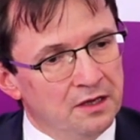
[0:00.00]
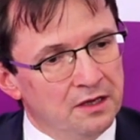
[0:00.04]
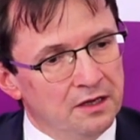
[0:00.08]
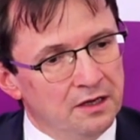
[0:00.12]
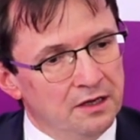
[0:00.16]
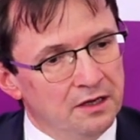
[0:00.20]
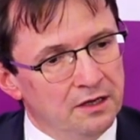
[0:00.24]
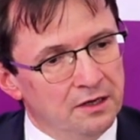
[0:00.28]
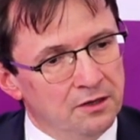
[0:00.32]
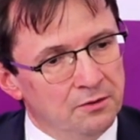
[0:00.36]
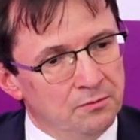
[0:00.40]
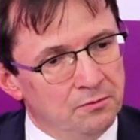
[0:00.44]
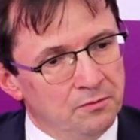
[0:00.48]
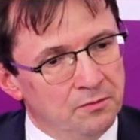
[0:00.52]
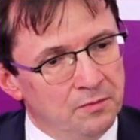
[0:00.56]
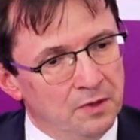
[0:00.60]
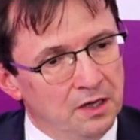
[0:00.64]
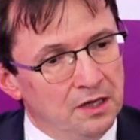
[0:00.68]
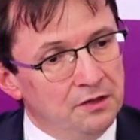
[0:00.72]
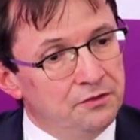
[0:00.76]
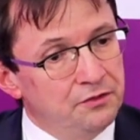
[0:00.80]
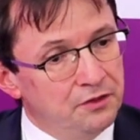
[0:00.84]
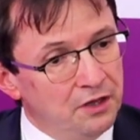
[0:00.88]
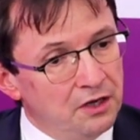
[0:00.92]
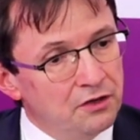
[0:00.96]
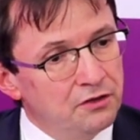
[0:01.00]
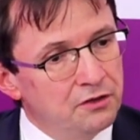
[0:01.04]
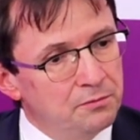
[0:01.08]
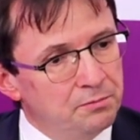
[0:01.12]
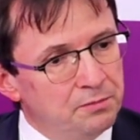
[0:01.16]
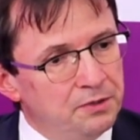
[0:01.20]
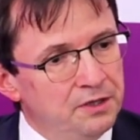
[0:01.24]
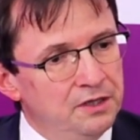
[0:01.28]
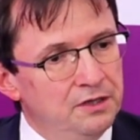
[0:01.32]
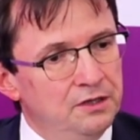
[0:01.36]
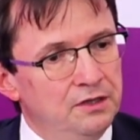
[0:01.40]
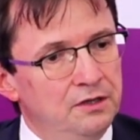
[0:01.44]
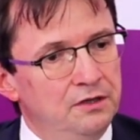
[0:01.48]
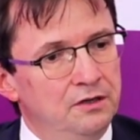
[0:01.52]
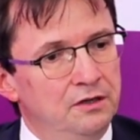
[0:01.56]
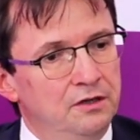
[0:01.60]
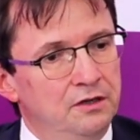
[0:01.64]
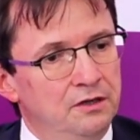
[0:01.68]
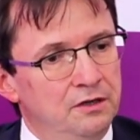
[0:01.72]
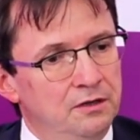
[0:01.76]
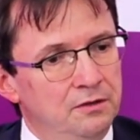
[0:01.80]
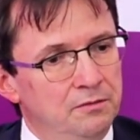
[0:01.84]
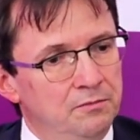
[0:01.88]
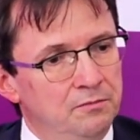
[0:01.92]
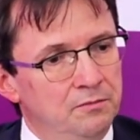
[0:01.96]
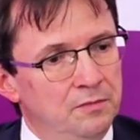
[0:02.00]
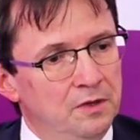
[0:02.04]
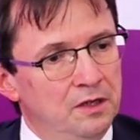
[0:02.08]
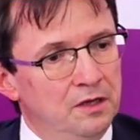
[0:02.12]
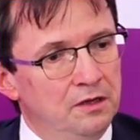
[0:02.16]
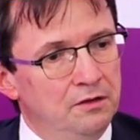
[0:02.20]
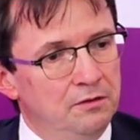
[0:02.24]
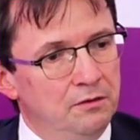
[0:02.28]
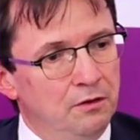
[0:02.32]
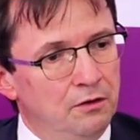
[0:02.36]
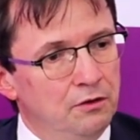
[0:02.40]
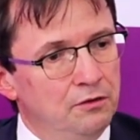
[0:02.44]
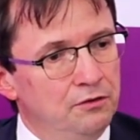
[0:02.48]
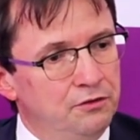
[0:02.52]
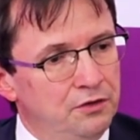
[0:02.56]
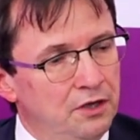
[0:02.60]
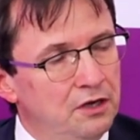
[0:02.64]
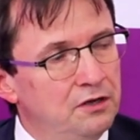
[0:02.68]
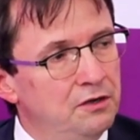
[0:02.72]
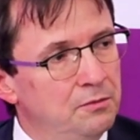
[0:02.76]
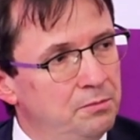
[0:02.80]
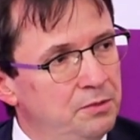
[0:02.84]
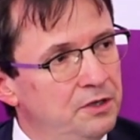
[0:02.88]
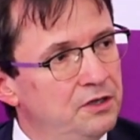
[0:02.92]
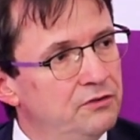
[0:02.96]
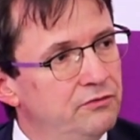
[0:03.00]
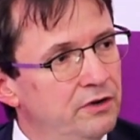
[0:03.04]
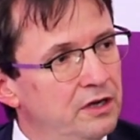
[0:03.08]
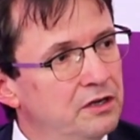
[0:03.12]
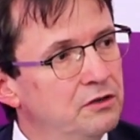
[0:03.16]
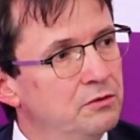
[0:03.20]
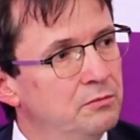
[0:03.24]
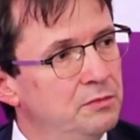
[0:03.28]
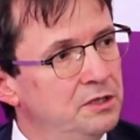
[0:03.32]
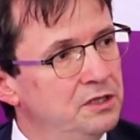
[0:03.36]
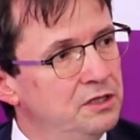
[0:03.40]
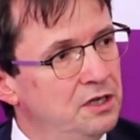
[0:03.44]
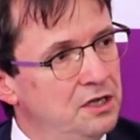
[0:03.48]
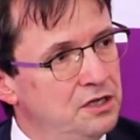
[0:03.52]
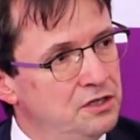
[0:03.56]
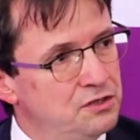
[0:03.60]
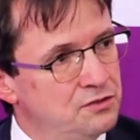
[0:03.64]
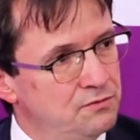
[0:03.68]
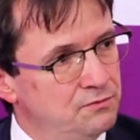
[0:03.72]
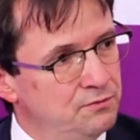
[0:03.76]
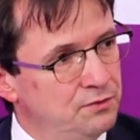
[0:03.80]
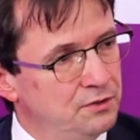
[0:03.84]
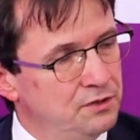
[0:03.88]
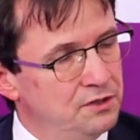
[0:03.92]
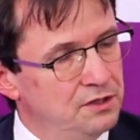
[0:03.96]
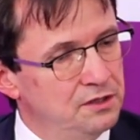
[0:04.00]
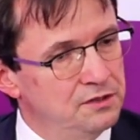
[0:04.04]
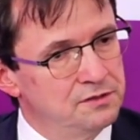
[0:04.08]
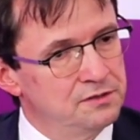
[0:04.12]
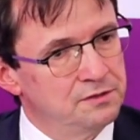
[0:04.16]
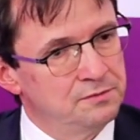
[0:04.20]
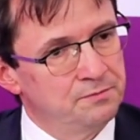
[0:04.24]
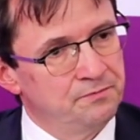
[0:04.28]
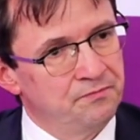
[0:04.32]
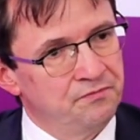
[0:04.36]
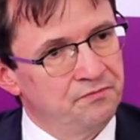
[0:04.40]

a therapy or therapy recommendation for this.